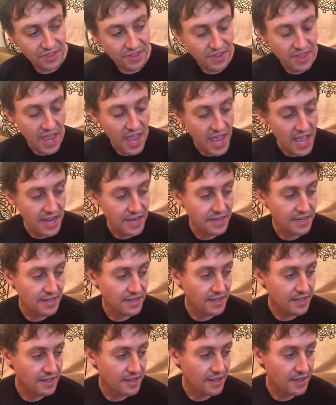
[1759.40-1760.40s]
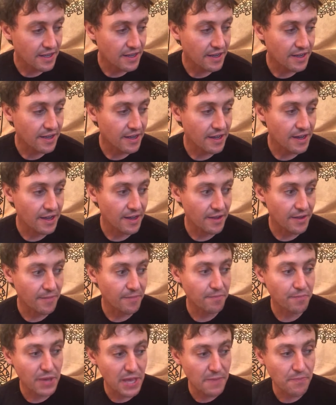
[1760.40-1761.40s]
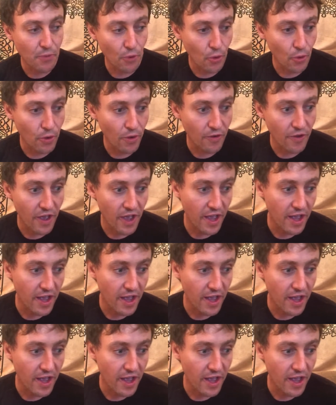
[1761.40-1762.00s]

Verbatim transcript: then people,